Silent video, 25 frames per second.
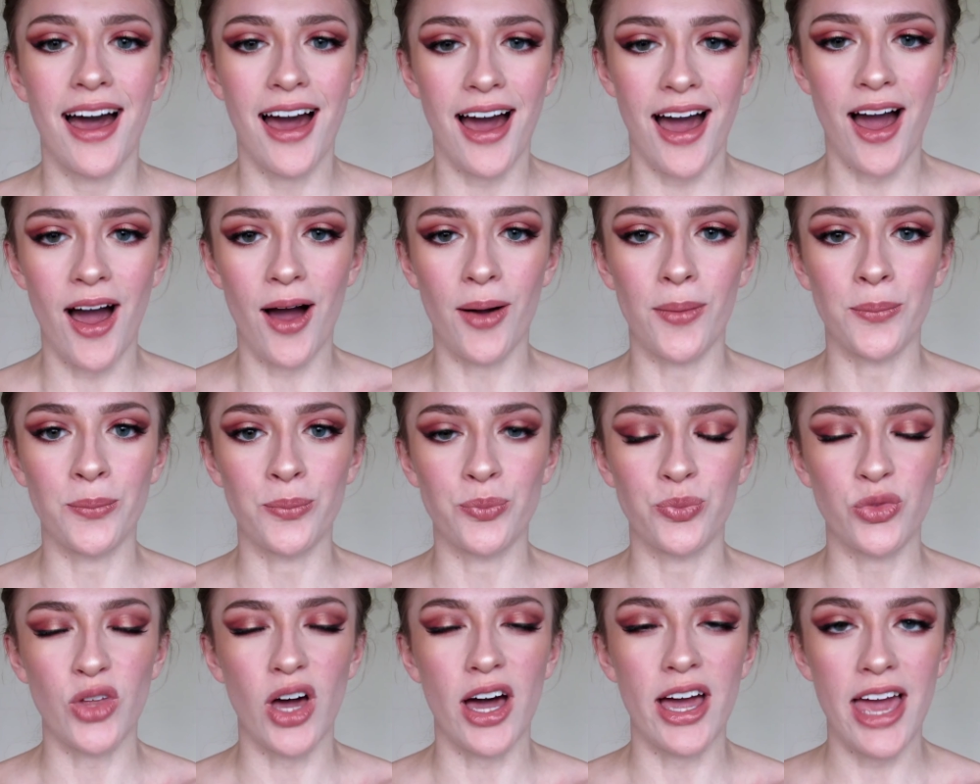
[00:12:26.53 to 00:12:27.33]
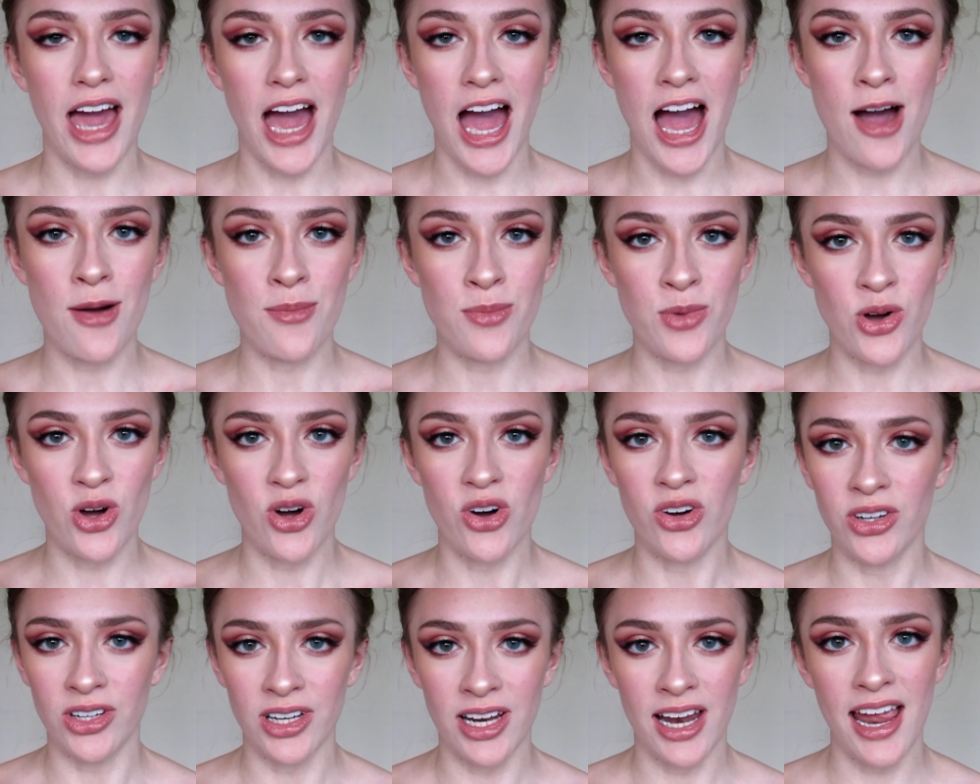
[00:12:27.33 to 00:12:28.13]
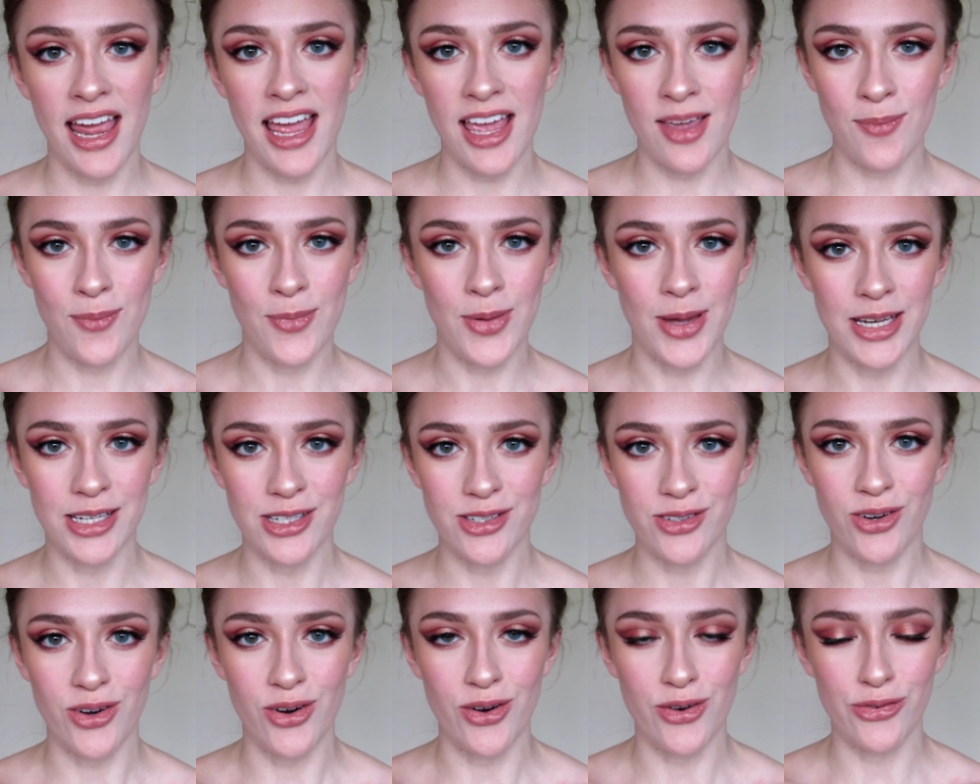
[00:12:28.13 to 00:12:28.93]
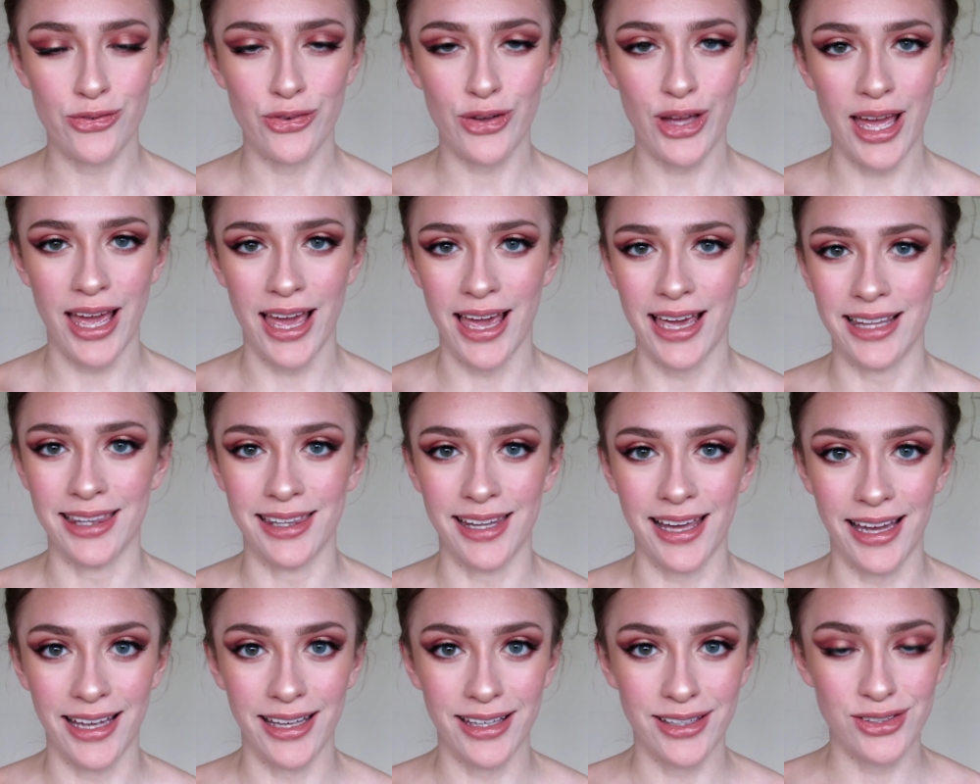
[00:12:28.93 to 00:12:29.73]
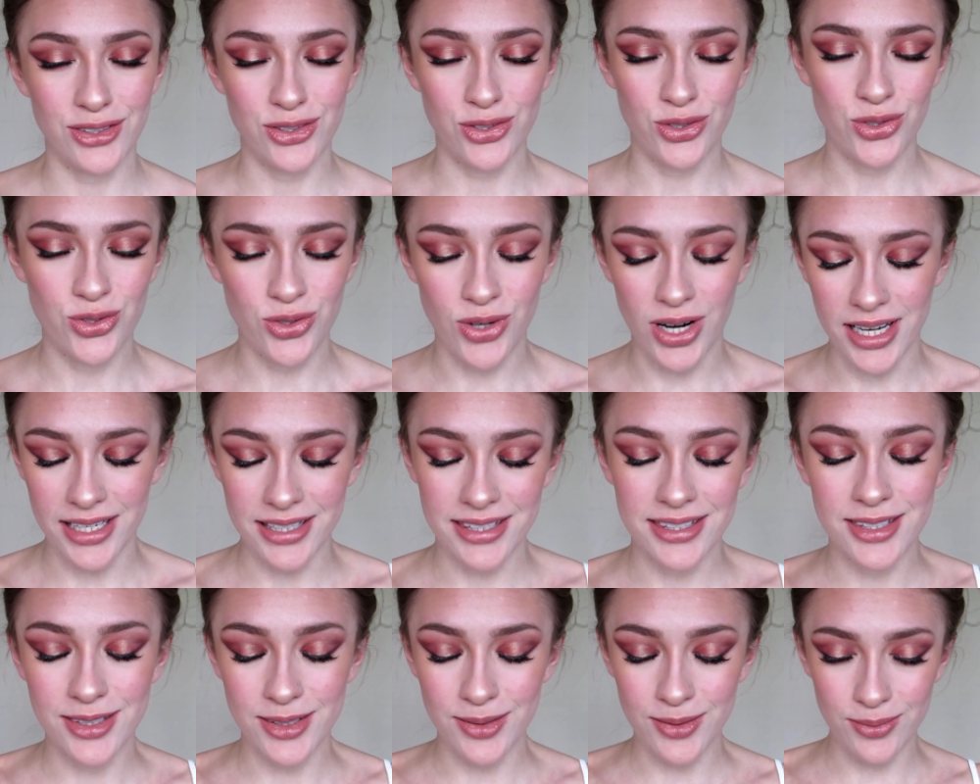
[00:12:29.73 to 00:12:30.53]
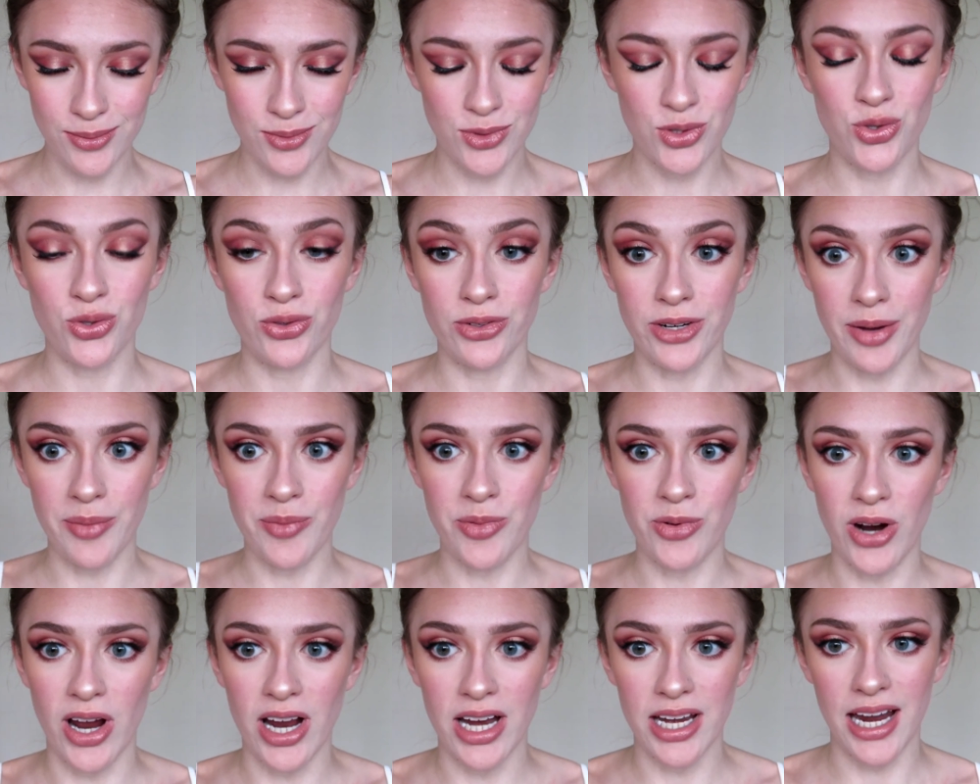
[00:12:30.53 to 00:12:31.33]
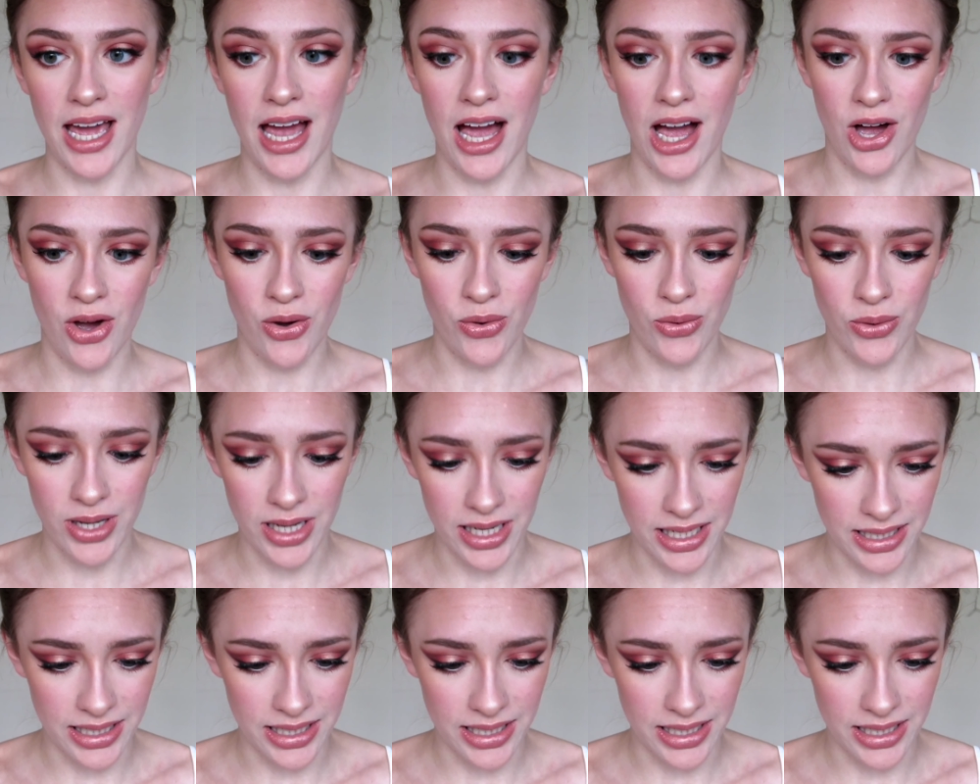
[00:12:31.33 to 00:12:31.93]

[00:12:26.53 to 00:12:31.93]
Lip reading: I am on a bit of a stress trip right now.